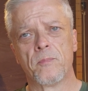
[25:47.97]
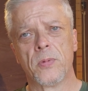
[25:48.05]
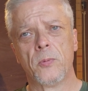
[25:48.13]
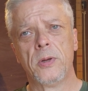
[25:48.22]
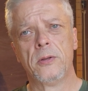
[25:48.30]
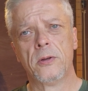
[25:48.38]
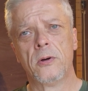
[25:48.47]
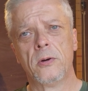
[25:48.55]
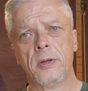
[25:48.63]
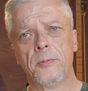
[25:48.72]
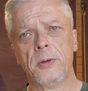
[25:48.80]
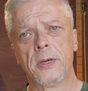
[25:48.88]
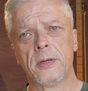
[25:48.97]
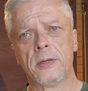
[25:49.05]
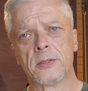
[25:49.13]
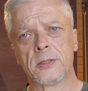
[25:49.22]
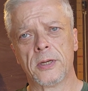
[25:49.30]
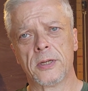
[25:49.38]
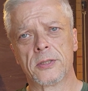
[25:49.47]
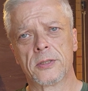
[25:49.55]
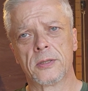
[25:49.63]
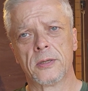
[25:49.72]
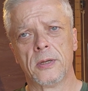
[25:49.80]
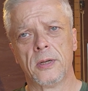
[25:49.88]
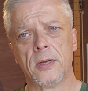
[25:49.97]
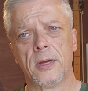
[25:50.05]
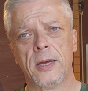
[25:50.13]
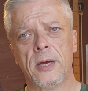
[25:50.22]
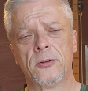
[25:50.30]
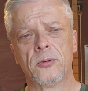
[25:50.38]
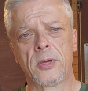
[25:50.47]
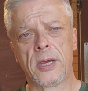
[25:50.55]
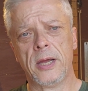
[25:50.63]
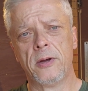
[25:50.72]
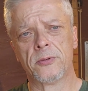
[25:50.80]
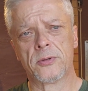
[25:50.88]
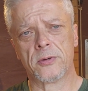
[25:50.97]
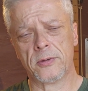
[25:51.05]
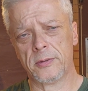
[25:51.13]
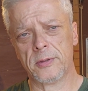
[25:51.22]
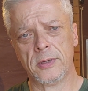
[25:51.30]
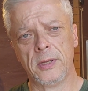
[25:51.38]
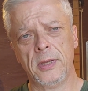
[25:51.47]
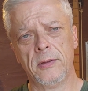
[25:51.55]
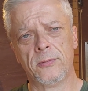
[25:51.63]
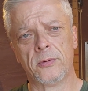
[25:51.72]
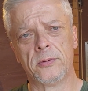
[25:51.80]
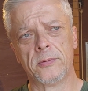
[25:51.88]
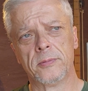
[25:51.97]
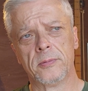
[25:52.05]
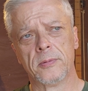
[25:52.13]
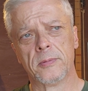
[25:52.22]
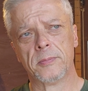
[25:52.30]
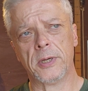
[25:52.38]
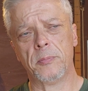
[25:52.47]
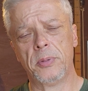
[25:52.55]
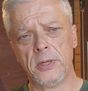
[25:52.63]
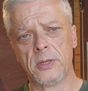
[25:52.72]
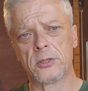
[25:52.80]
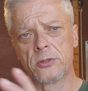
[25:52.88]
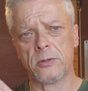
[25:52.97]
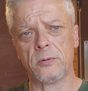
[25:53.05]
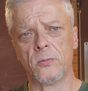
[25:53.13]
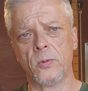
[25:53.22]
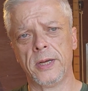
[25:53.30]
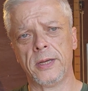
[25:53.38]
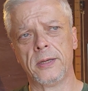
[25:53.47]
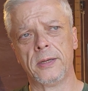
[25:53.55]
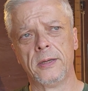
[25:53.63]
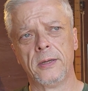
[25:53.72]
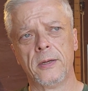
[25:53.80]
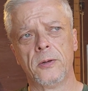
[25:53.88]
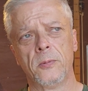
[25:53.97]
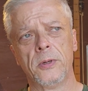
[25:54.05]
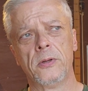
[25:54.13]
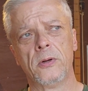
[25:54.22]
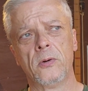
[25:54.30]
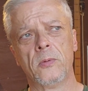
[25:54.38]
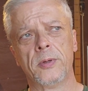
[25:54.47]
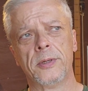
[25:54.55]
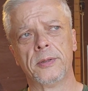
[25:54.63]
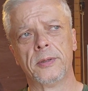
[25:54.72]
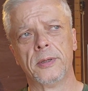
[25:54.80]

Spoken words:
We know and we can assess how to counter evil by being a certain way. We know what